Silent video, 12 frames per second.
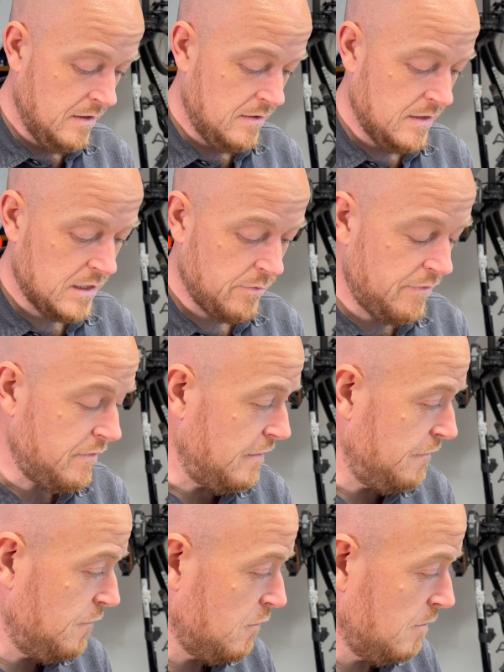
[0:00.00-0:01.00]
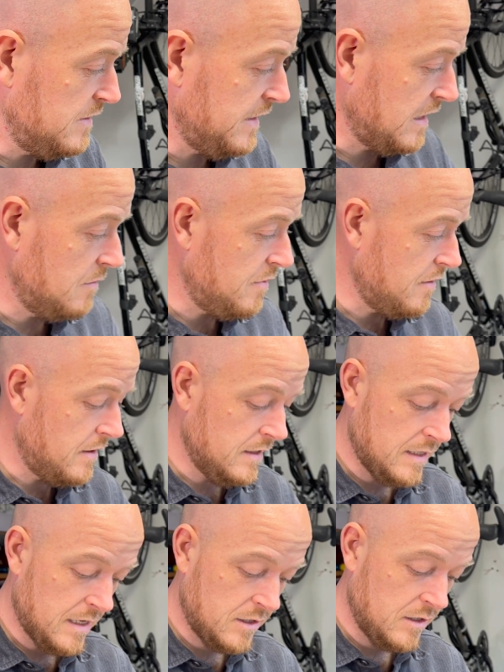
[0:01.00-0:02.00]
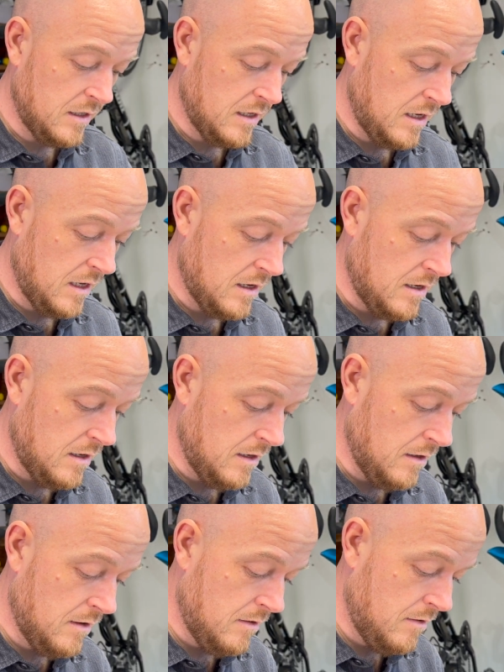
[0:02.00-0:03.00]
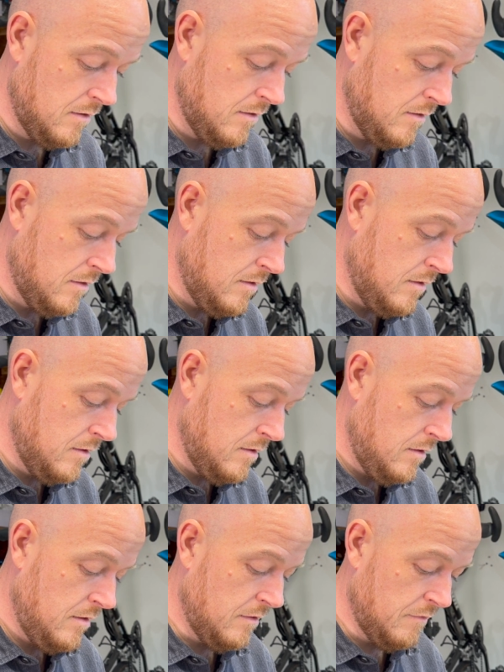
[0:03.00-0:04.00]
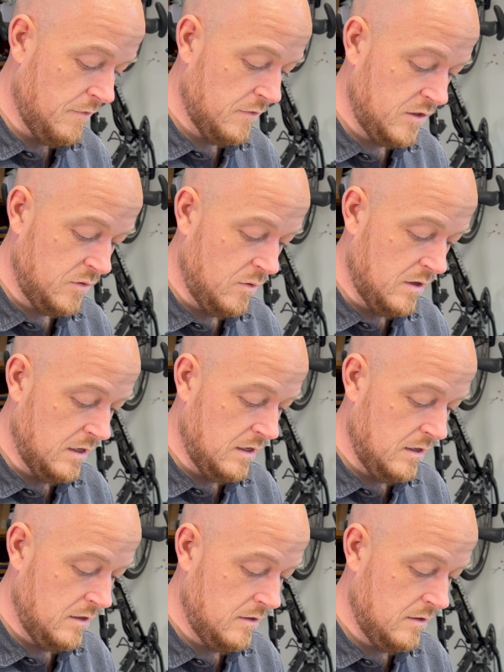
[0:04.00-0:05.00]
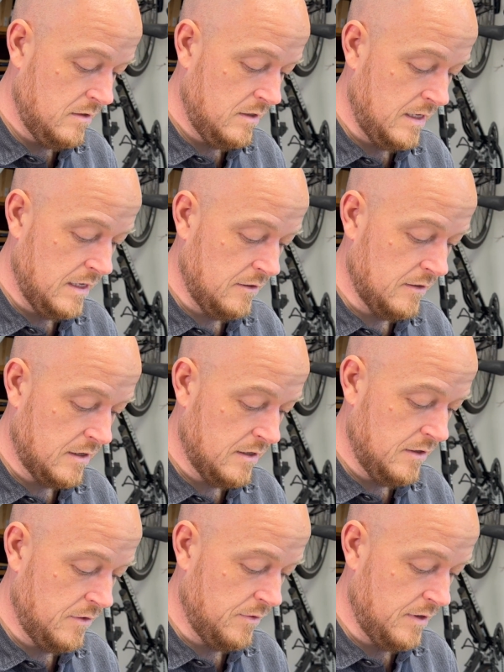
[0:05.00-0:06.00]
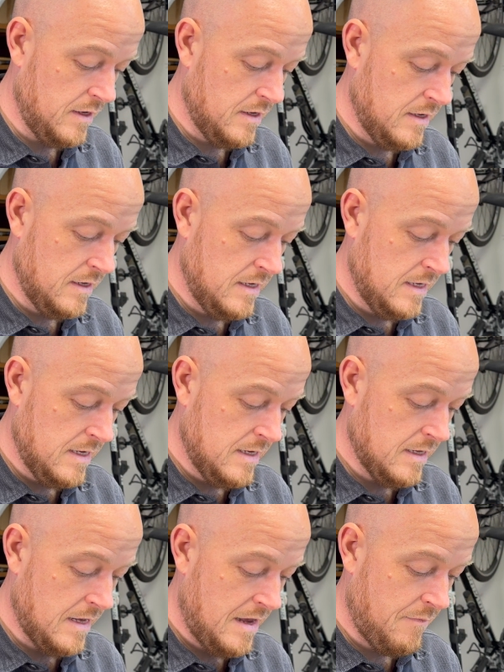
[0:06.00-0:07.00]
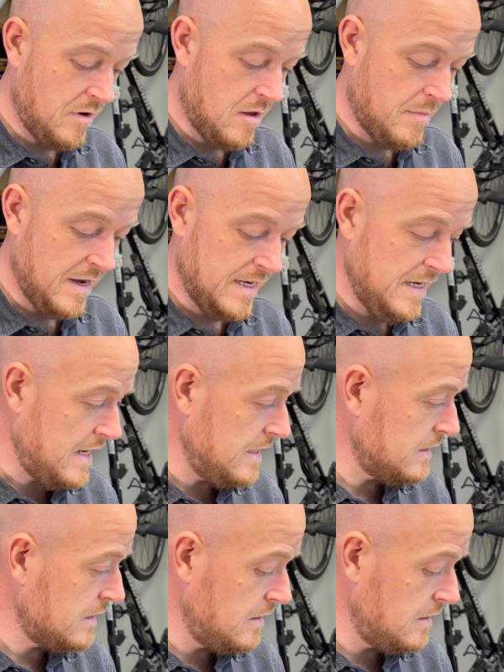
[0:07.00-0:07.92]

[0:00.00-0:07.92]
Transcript: this 354 I'm taking apart is actually uh, the first one to enter the country. I have one on my desk